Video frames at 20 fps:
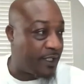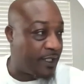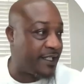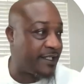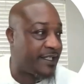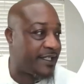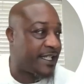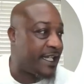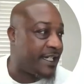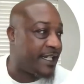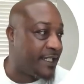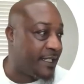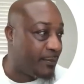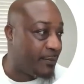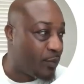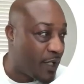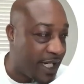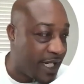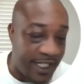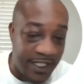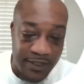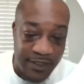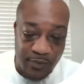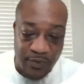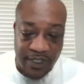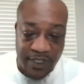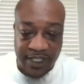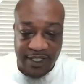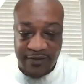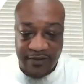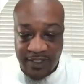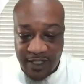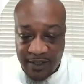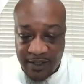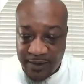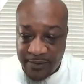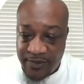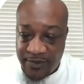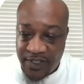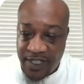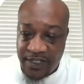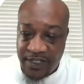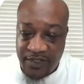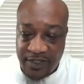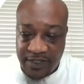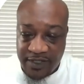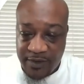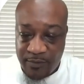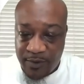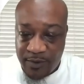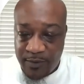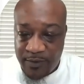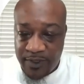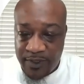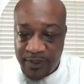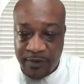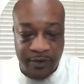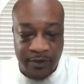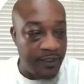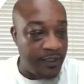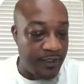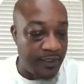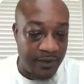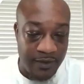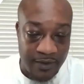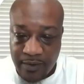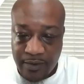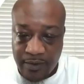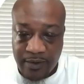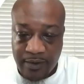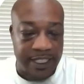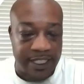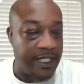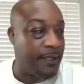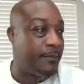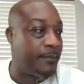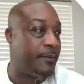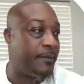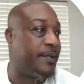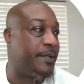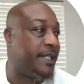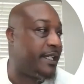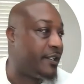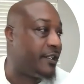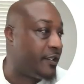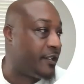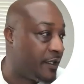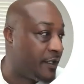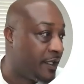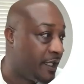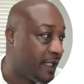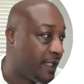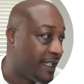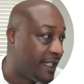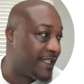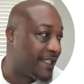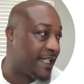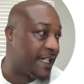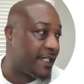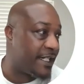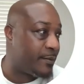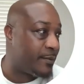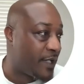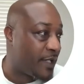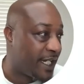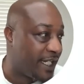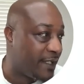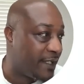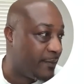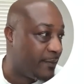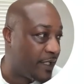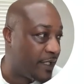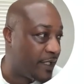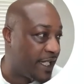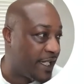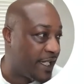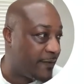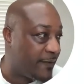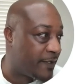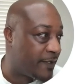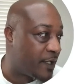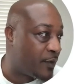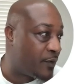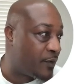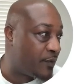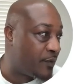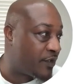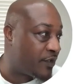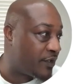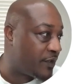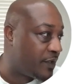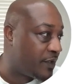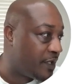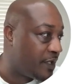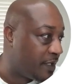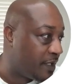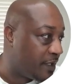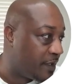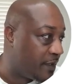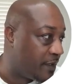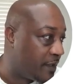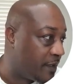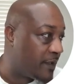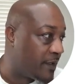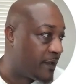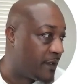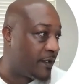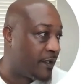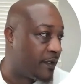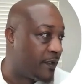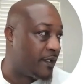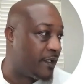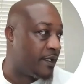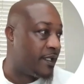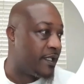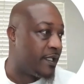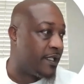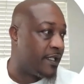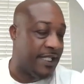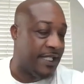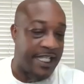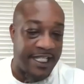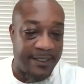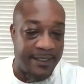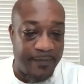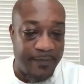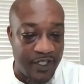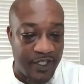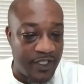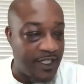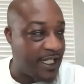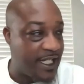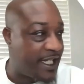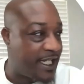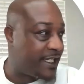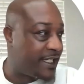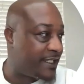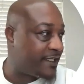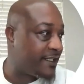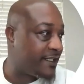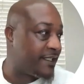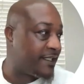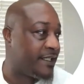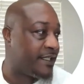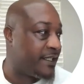inside of the brackets, we're going to change it to what we're doing. And I'm going to put in here inside of the bracket, mental health coach that specialize